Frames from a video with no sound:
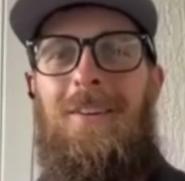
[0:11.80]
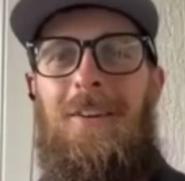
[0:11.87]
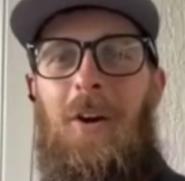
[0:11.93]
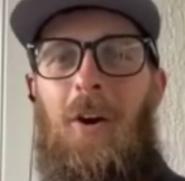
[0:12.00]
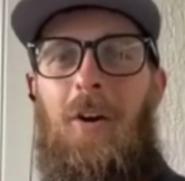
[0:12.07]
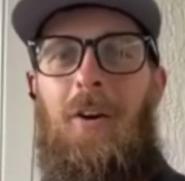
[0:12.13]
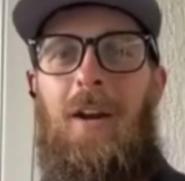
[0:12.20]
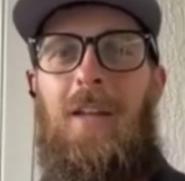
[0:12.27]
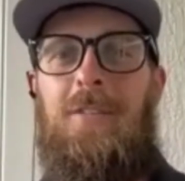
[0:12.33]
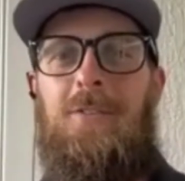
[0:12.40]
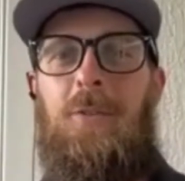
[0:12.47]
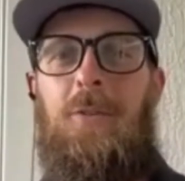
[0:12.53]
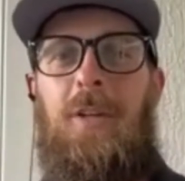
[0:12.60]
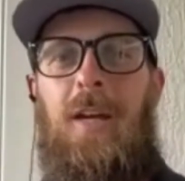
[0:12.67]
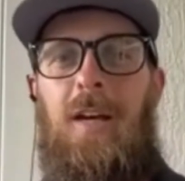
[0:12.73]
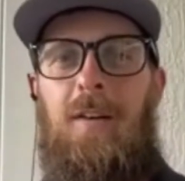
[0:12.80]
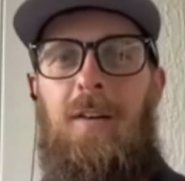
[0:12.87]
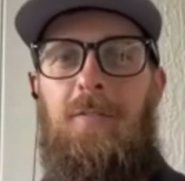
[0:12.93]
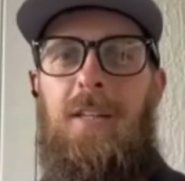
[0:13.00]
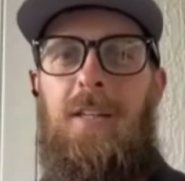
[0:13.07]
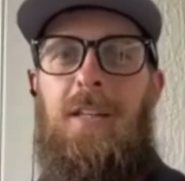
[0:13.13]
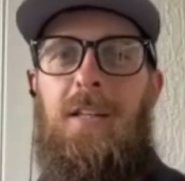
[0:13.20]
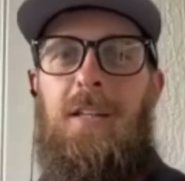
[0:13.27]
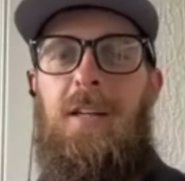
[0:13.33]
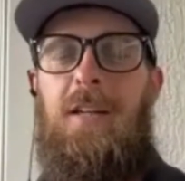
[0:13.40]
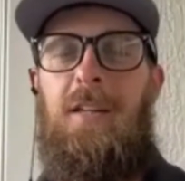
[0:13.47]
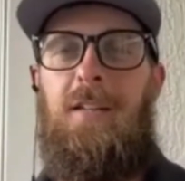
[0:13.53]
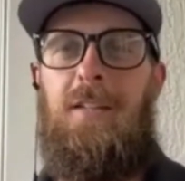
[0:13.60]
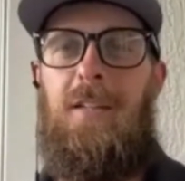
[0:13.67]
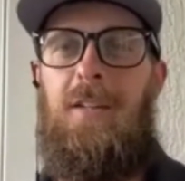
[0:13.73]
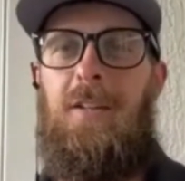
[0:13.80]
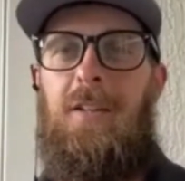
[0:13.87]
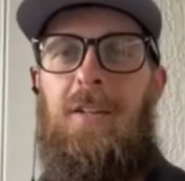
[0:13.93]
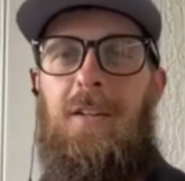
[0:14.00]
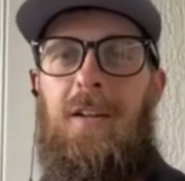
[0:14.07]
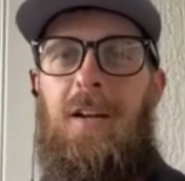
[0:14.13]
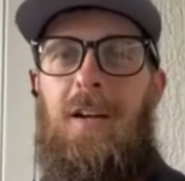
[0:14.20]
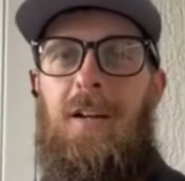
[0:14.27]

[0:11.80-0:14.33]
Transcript: All right. So we have Keena here.